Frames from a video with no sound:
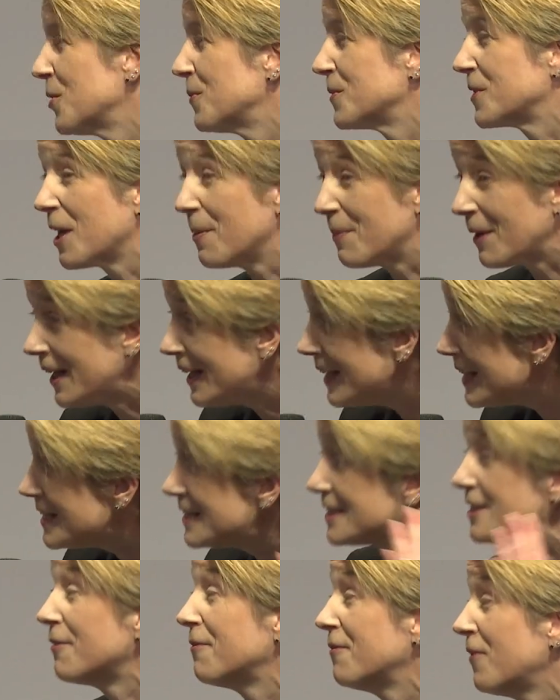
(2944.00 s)
know, it was going to be at
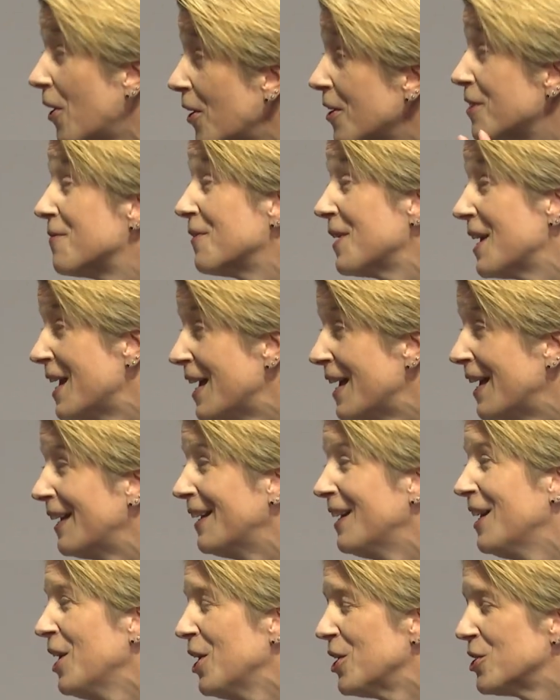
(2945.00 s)
least a 5-year
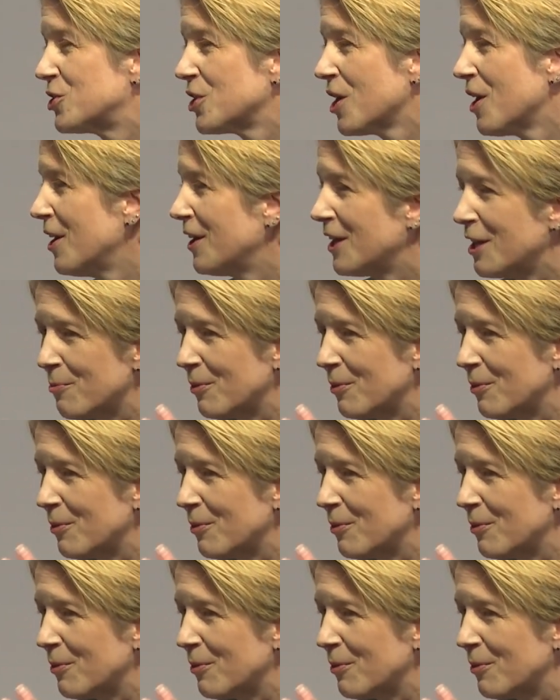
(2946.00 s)
journey.